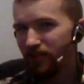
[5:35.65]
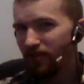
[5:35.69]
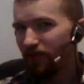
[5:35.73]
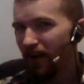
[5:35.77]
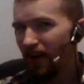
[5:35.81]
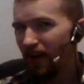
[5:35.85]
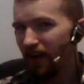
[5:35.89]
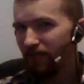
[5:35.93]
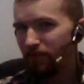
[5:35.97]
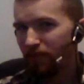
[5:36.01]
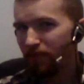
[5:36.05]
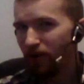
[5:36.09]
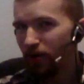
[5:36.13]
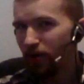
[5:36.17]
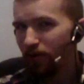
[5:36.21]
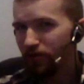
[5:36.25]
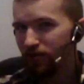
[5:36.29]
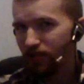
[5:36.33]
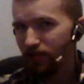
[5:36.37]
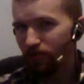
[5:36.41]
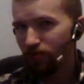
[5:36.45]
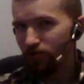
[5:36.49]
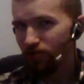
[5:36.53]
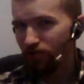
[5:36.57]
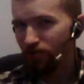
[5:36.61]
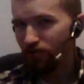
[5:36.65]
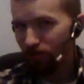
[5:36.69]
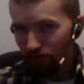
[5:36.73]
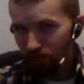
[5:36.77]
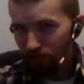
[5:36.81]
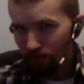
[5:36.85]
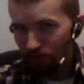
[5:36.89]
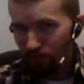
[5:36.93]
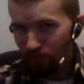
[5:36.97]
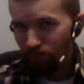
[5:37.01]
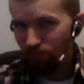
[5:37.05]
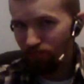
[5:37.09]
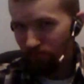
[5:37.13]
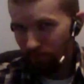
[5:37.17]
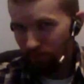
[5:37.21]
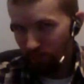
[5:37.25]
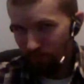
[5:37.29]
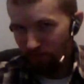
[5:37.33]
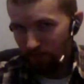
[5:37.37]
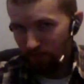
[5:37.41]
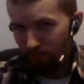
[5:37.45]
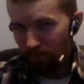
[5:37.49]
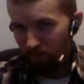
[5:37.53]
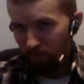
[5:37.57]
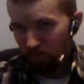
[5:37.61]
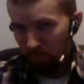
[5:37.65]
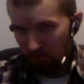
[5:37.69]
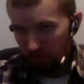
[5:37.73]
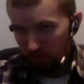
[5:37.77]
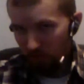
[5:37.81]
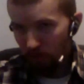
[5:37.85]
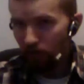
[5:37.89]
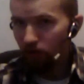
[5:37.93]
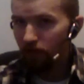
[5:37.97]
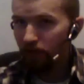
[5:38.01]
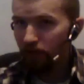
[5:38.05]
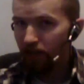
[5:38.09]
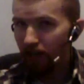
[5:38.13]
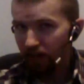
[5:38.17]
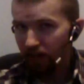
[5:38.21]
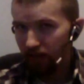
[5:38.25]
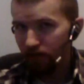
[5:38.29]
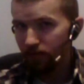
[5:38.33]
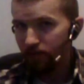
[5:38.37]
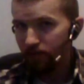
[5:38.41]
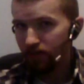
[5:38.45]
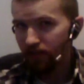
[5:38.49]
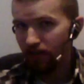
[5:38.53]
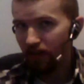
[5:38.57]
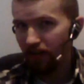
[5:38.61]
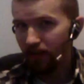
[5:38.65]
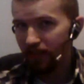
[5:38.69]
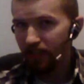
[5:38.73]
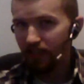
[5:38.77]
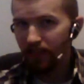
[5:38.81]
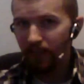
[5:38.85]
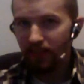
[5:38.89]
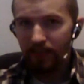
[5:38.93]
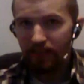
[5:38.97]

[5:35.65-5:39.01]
don't have potions to go get Kusanagi.